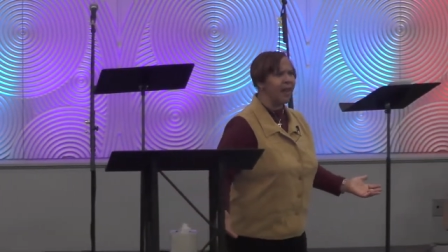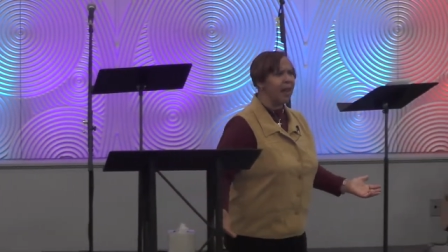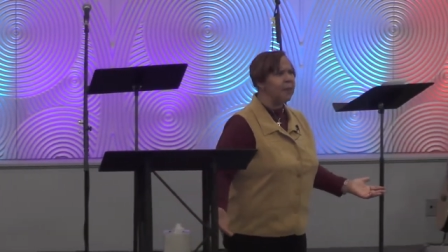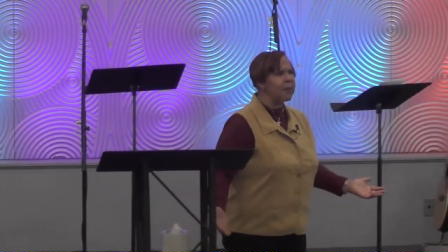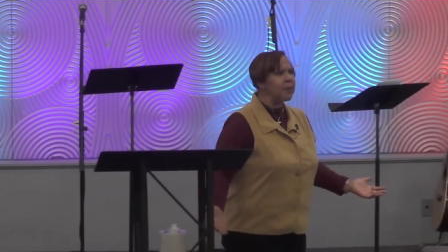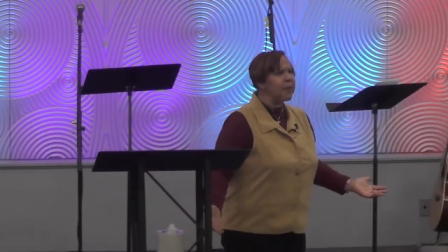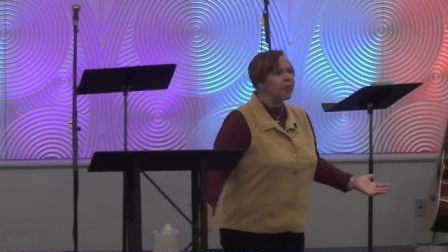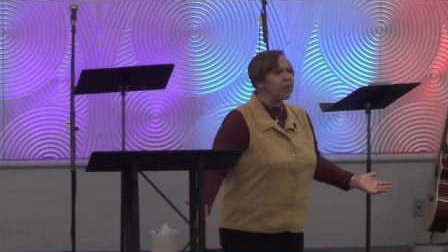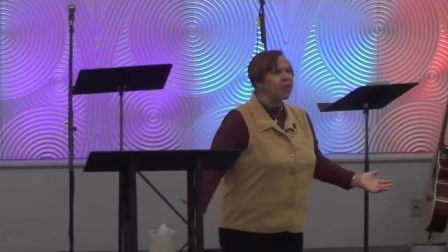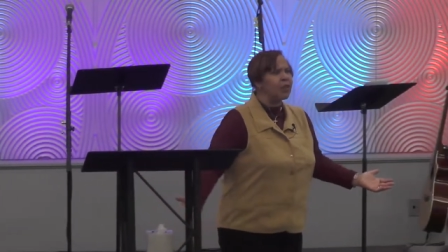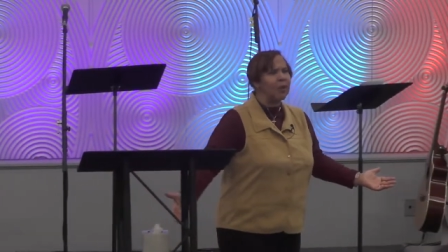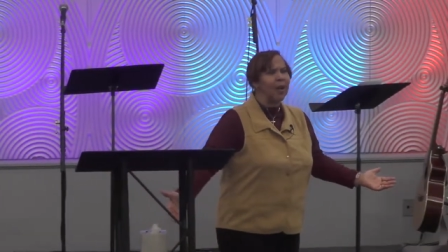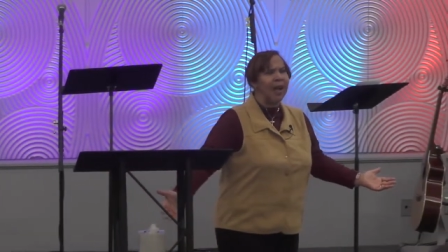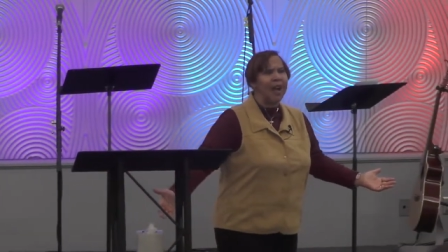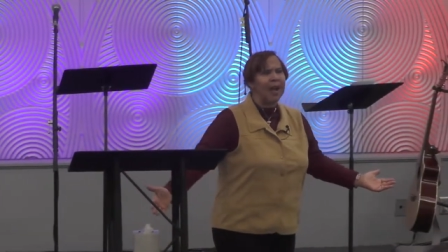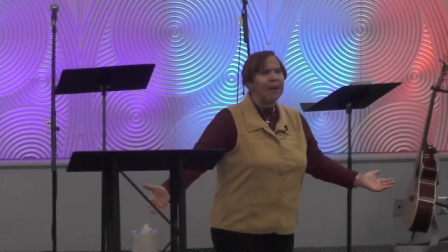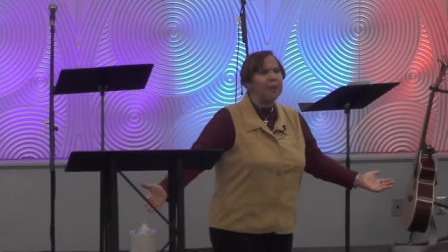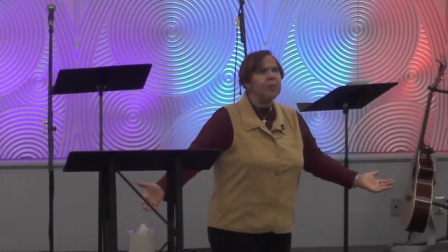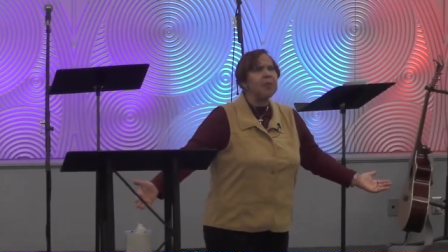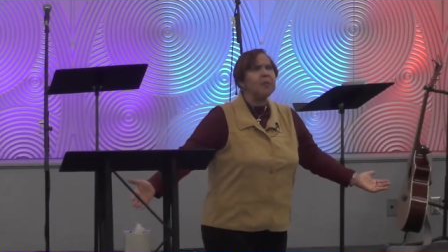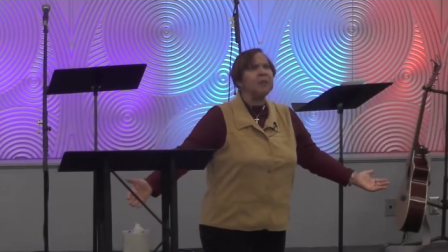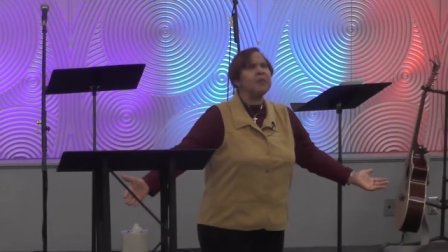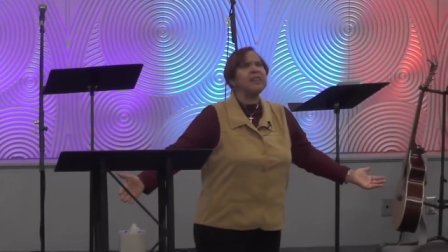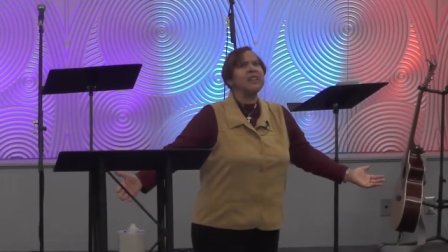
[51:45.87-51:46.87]
I've been
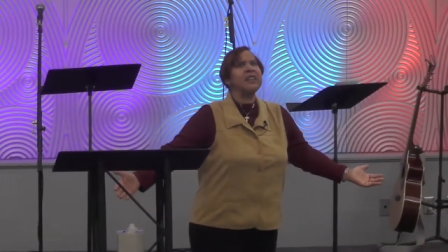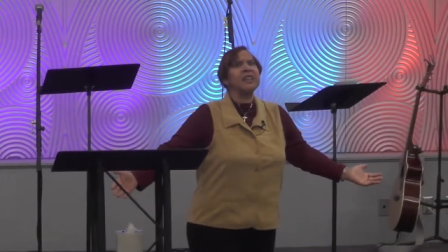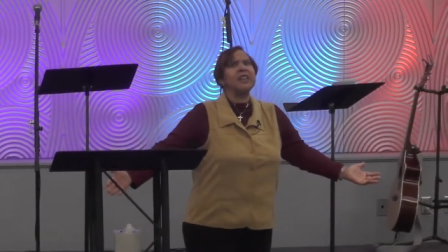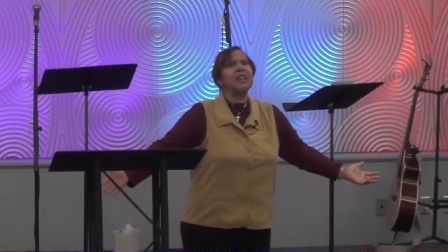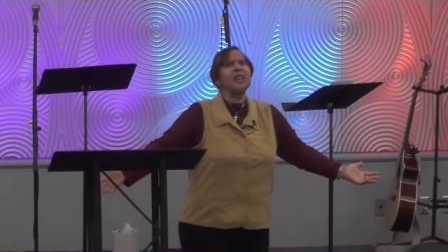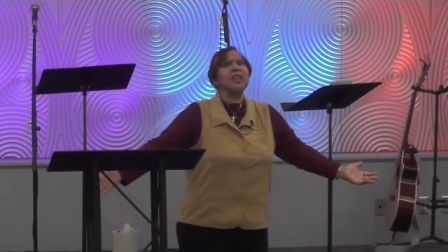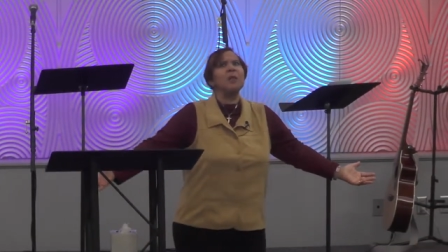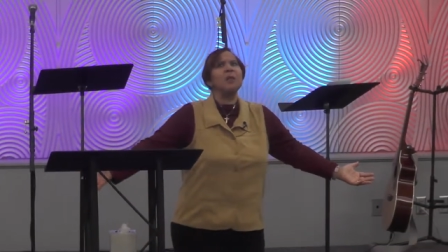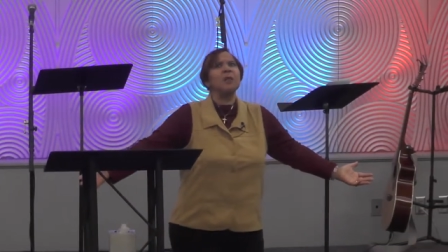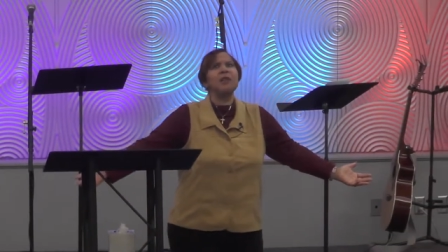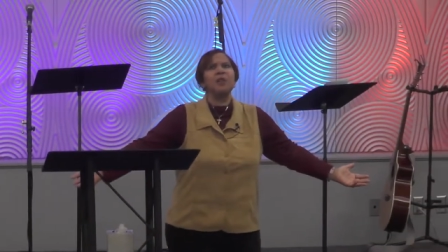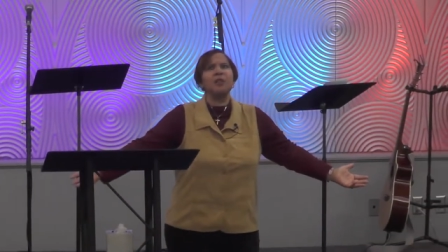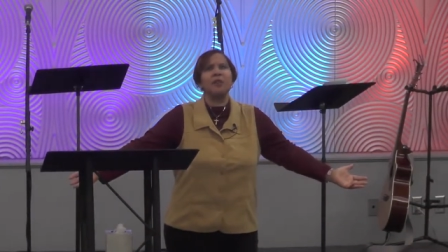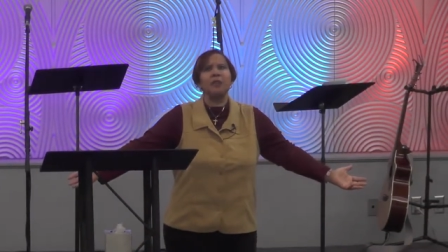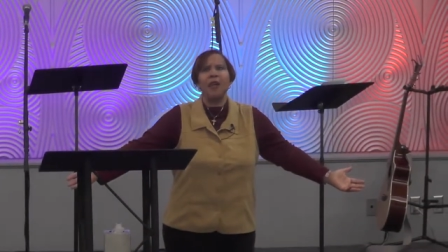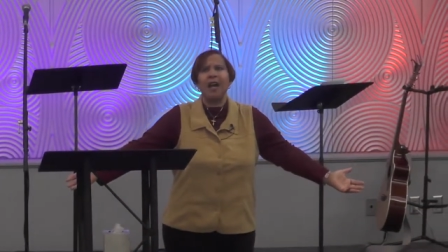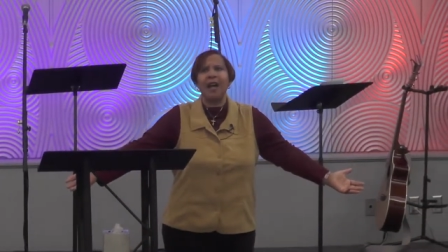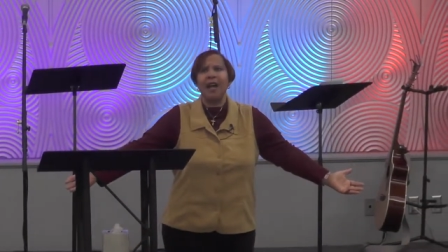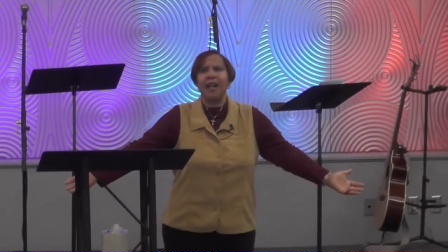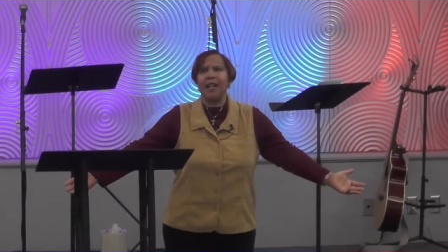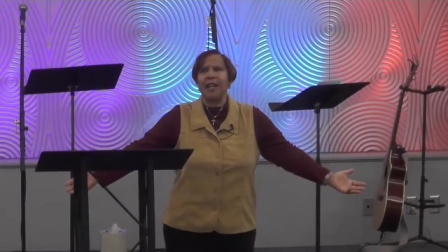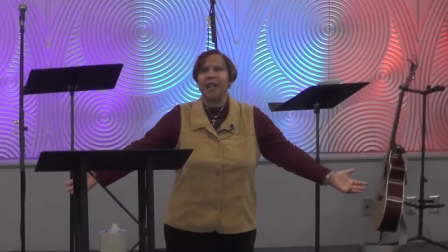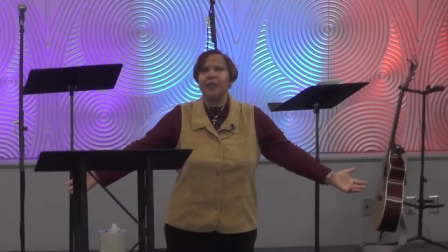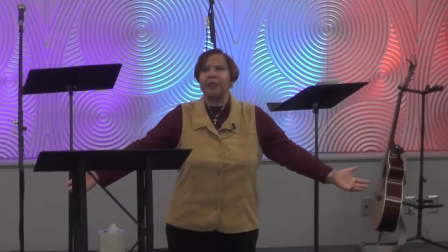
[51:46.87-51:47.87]
crying, women still been
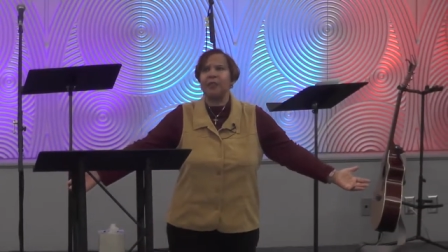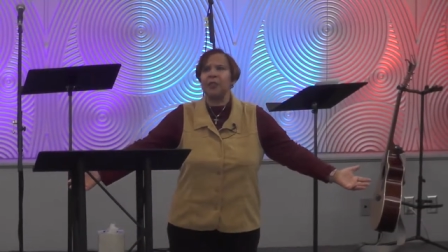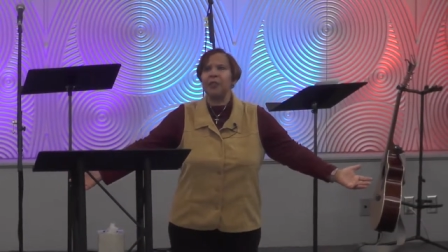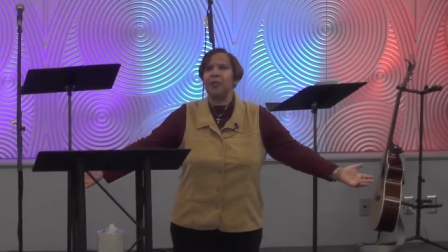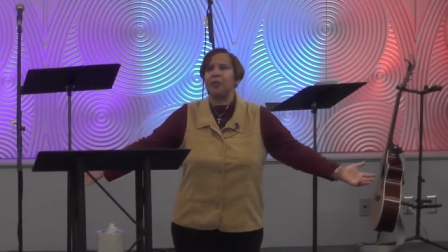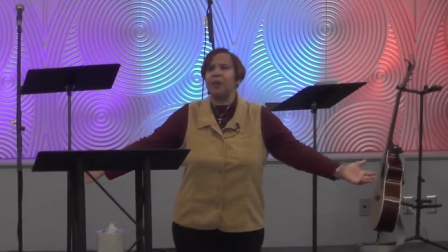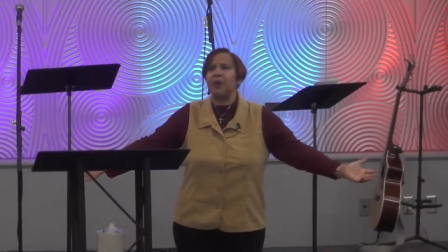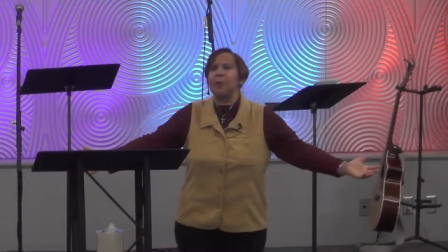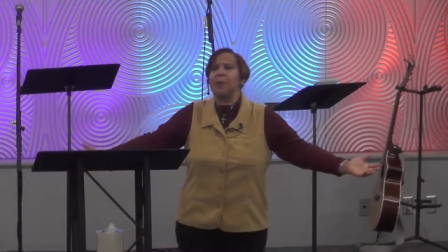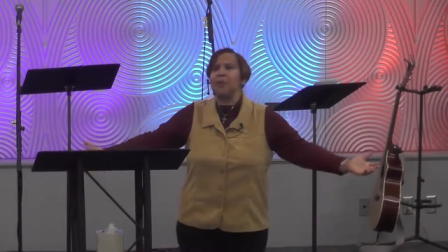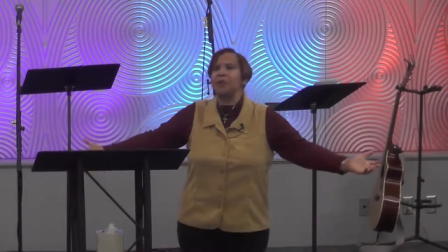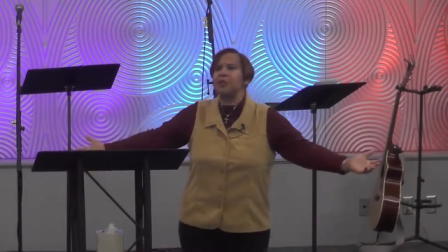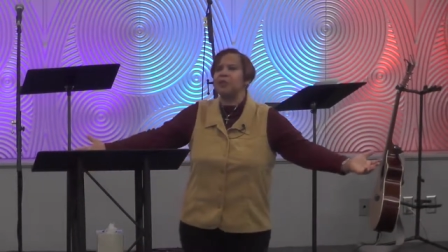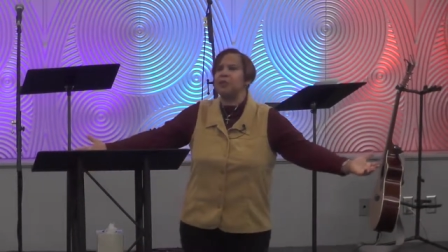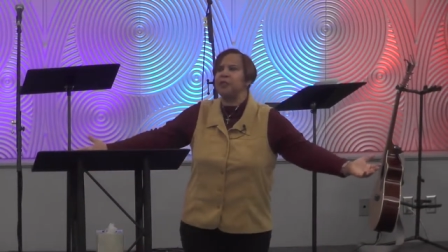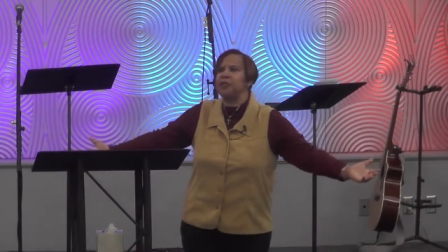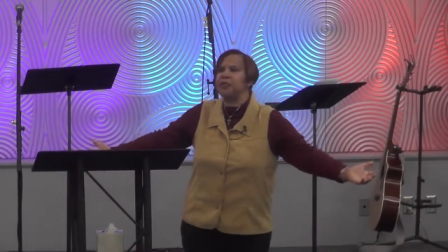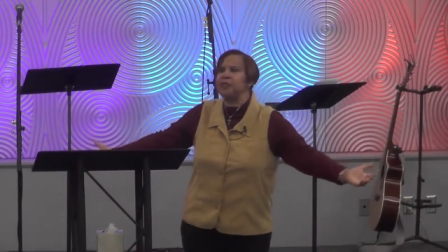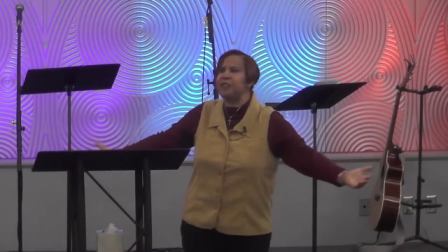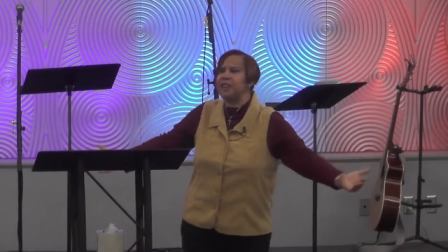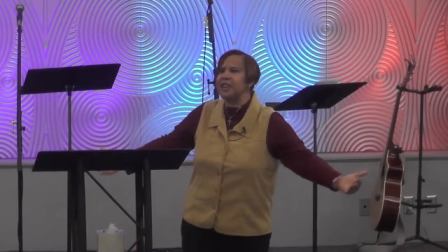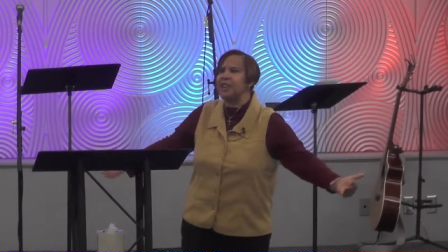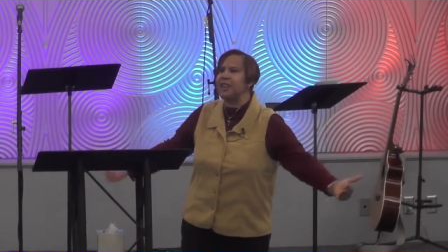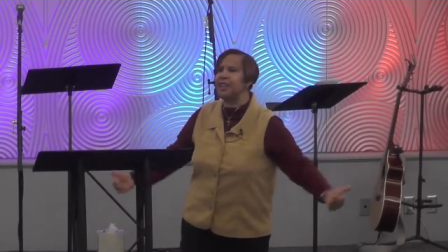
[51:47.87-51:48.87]
crying after almost
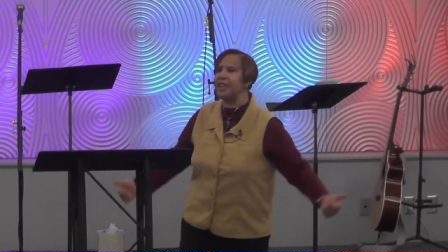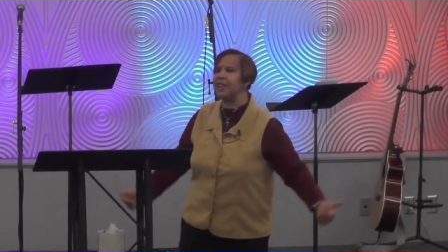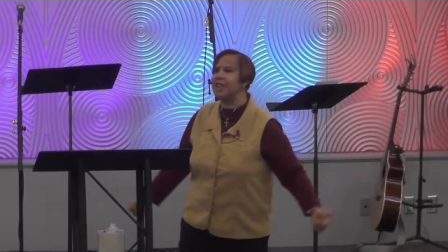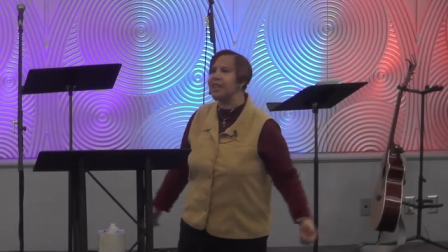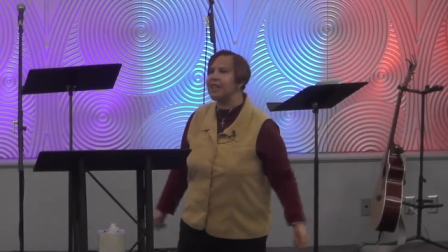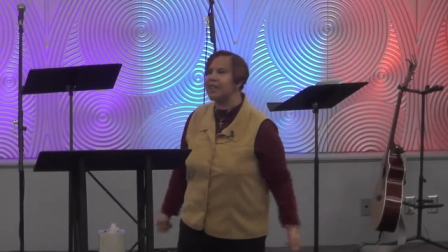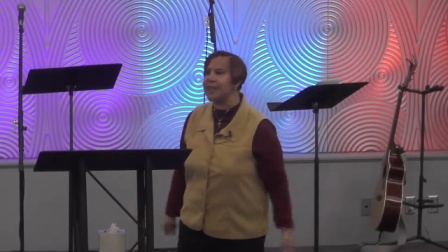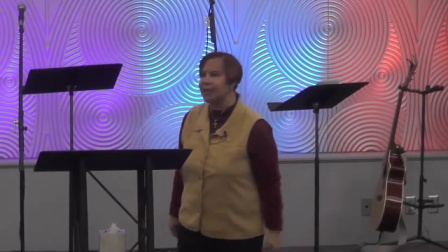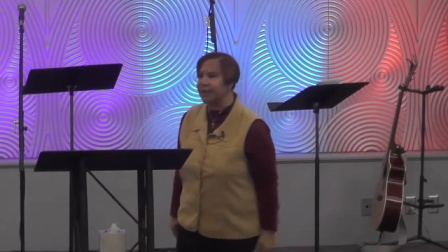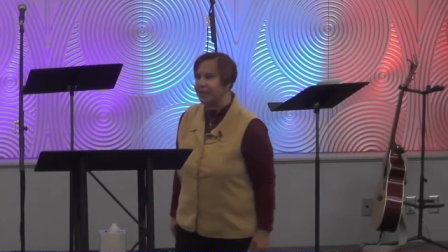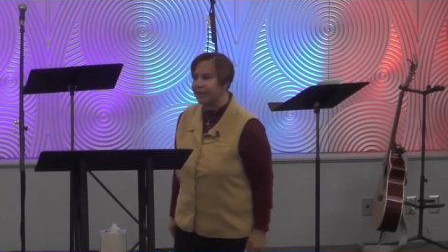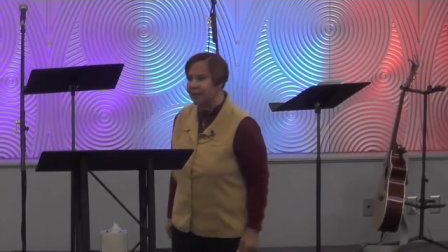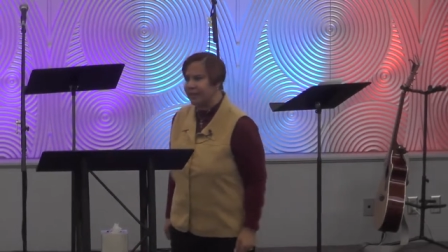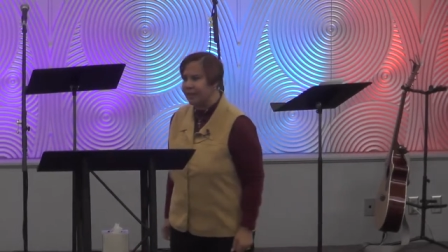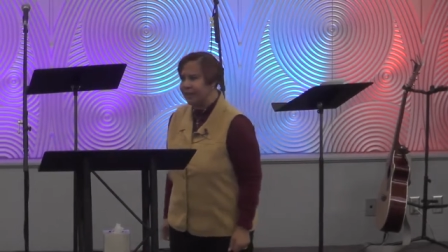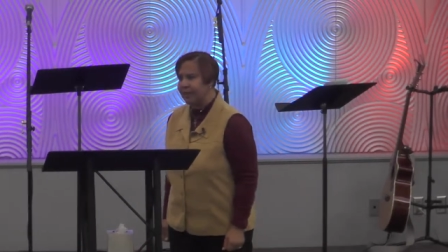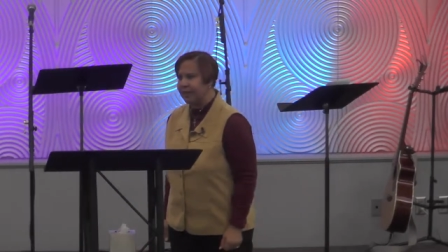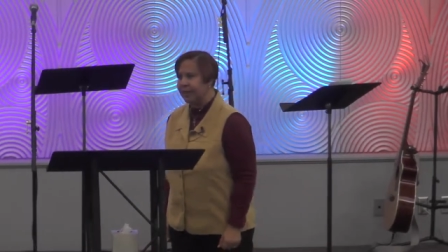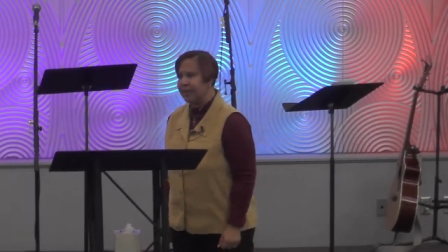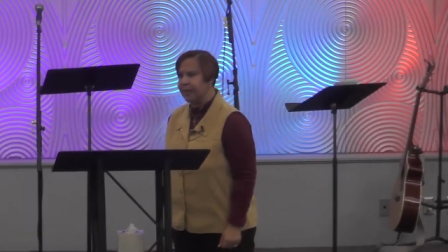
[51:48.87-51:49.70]
15 years.